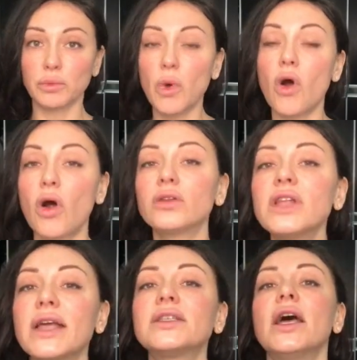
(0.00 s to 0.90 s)
more or
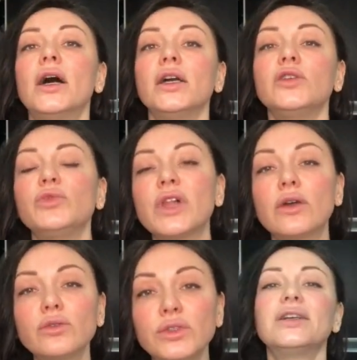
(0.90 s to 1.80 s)
less. In
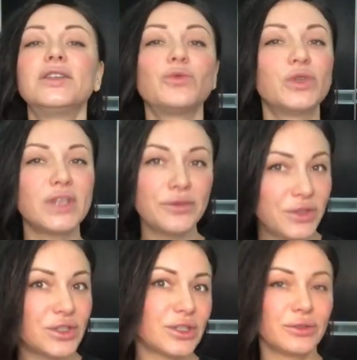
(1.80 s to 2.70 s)
Belarus there was
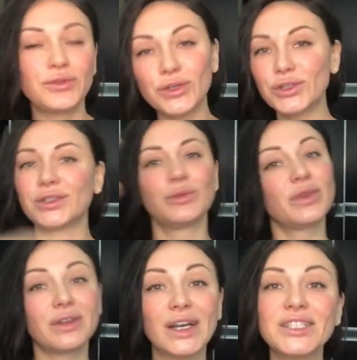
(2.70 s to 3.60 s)
official first
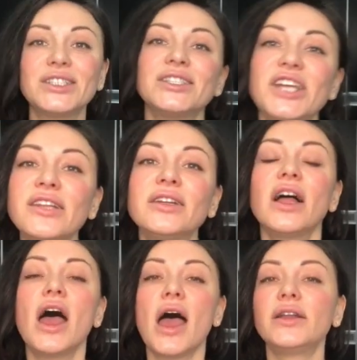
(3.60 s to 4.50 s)
Belarusian channel,
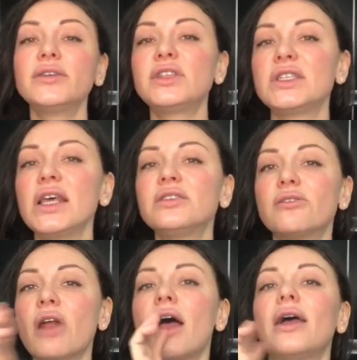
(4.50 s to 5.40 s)
and after that
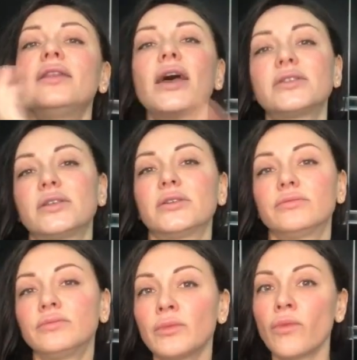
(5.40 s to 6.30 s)
there are
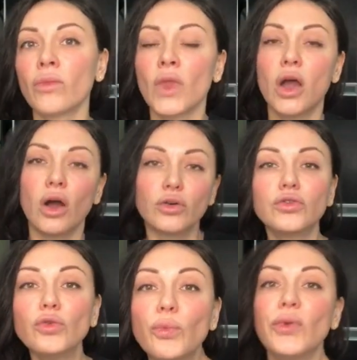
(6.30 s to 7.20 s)
another
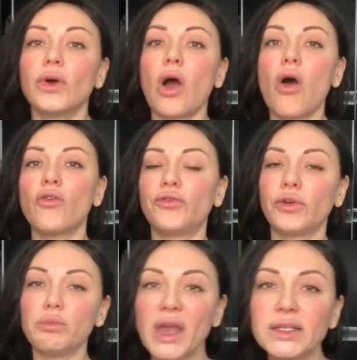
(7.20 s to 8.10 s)
group of
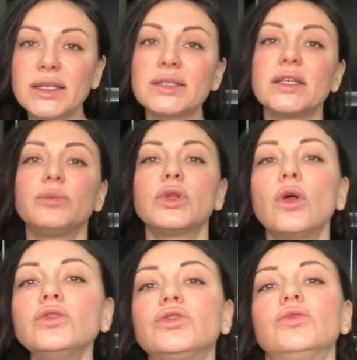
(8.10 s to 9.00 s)
media that
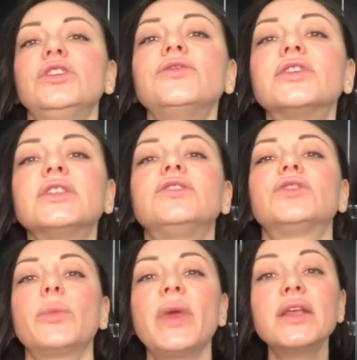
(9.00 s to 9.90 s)
belongs to different
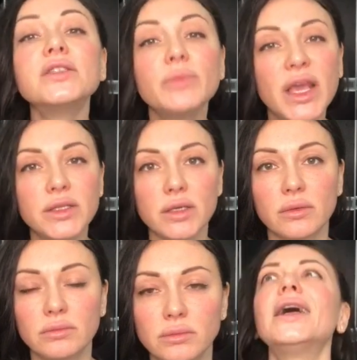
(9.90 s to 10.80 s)
European
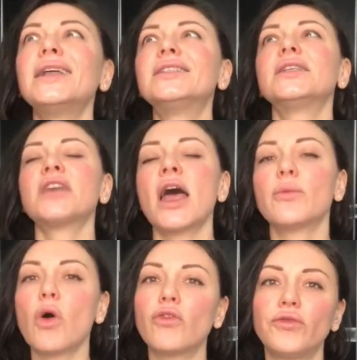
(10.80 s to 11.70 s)
media. At the
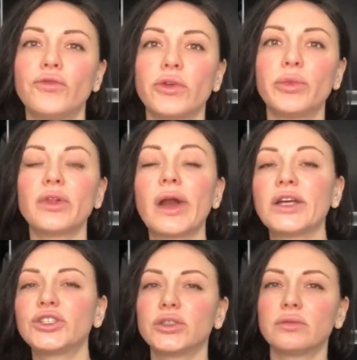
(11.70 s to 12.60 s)
time of
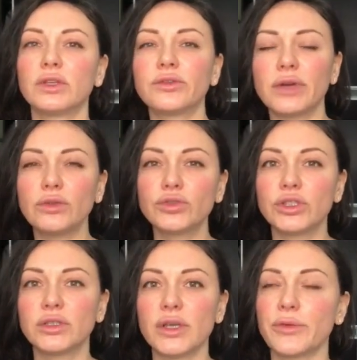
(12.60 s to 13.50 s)
Belarusian
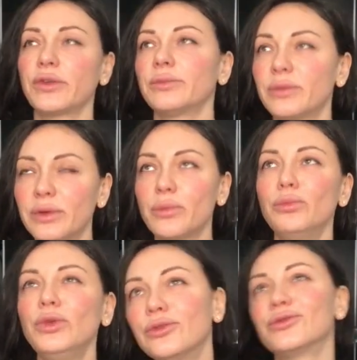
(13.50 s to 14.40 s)
revolution, they were
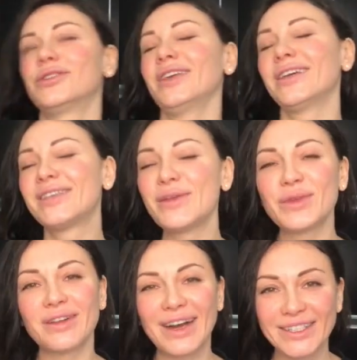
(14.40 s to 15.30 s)
mute. Yes,
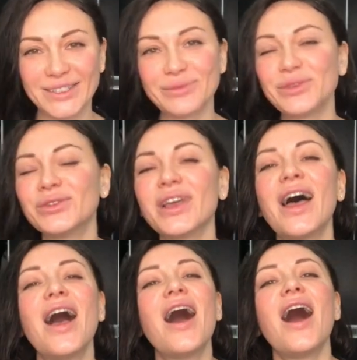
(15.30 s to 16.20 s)
Belarusian mute.
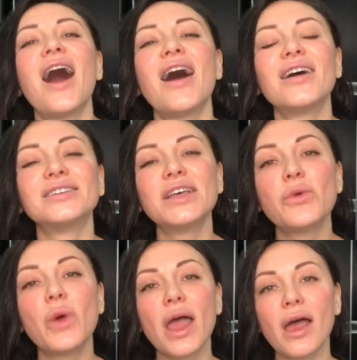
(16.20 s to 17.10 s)
They
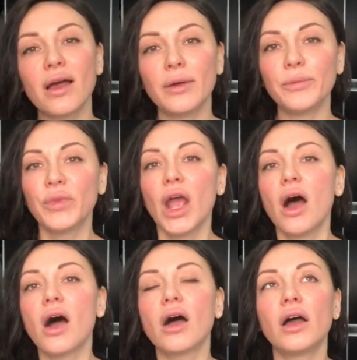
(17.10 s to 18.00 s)
were
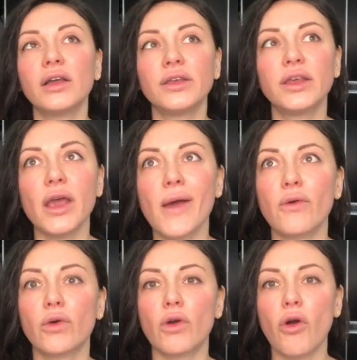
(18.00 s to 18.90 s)

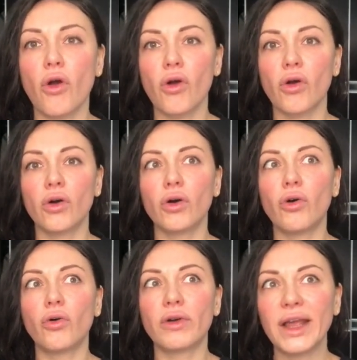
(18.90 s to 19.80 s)
Euro
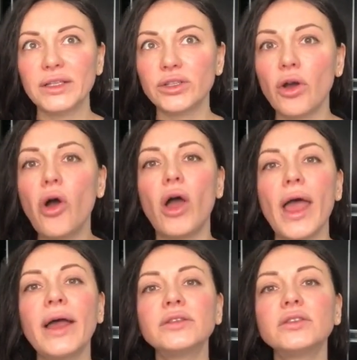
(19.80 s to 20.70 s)
Radio
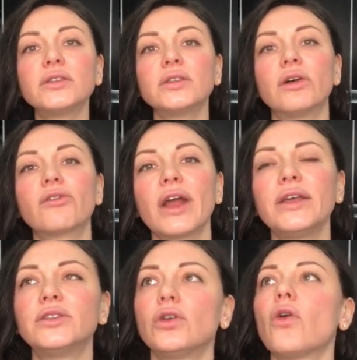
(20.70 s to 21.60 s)
and
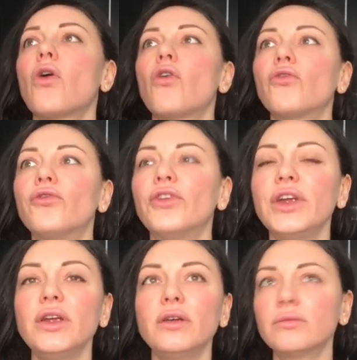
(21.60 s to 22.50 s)
Radio
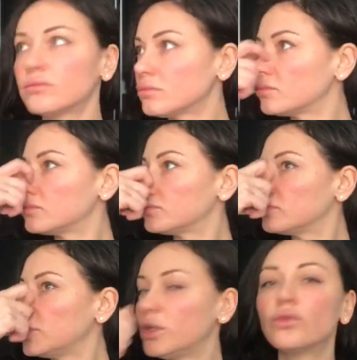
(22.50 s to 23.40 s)

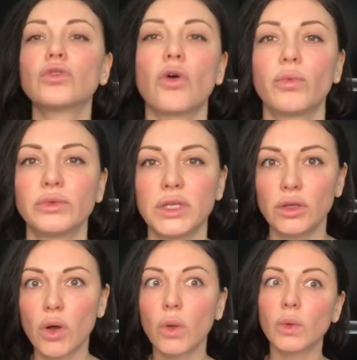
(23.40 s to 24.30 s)
FreeEurope,
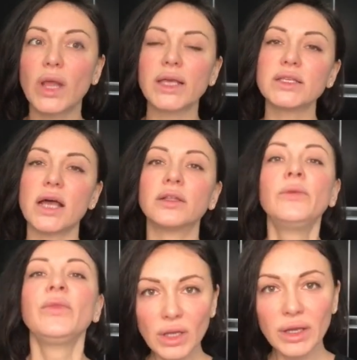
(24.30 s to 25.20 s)
that call like that.
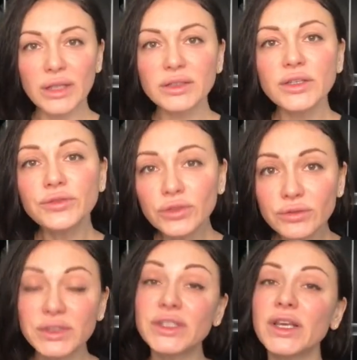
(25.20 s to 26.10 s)
And if you
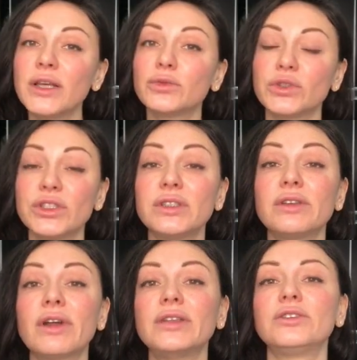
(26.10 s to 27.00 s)
investigate what is the
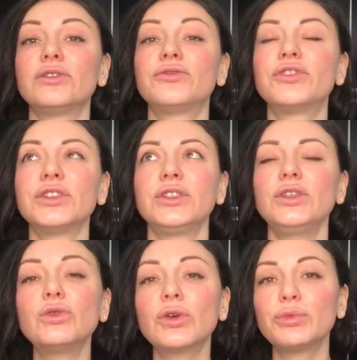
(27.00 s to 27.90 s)
Radio
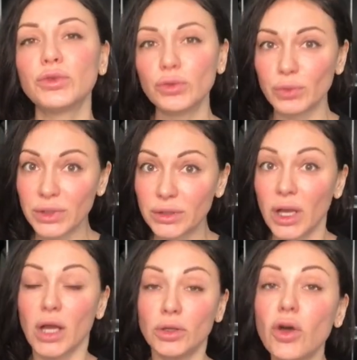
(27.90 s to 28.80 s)
FreeEurope, you will
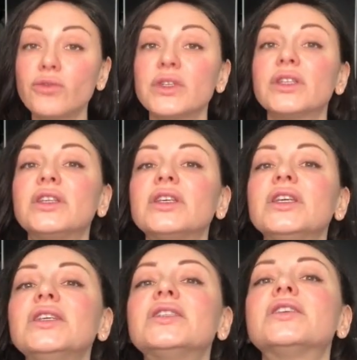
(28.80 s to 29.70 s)
know that
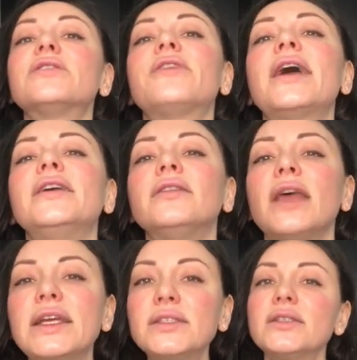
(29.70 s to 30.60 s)
it's
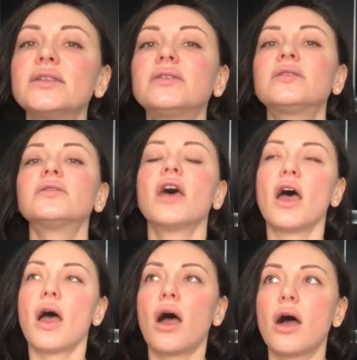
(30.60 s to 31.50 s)
financed
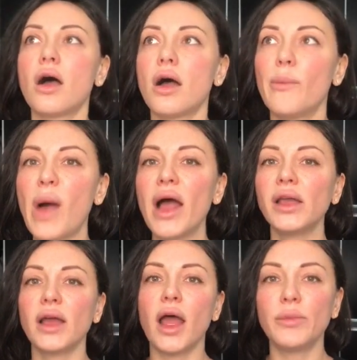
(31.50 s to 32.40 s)

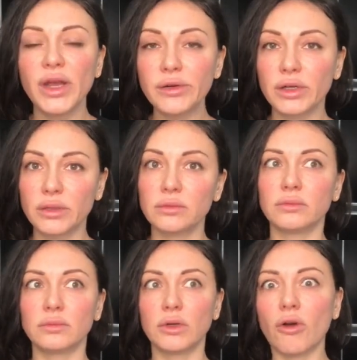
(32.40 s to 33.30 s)
by American
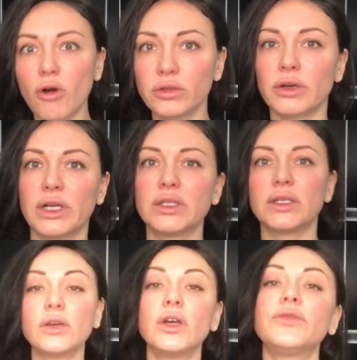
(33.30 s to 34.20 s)
Congress.
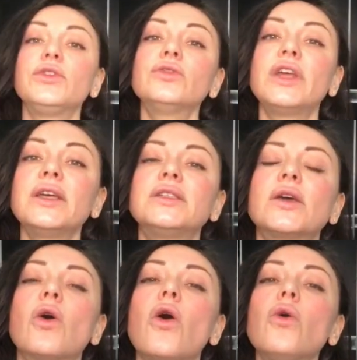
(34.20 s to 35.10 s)
A few days
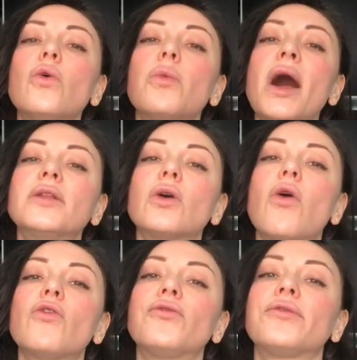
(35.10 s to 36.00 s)
ago, one of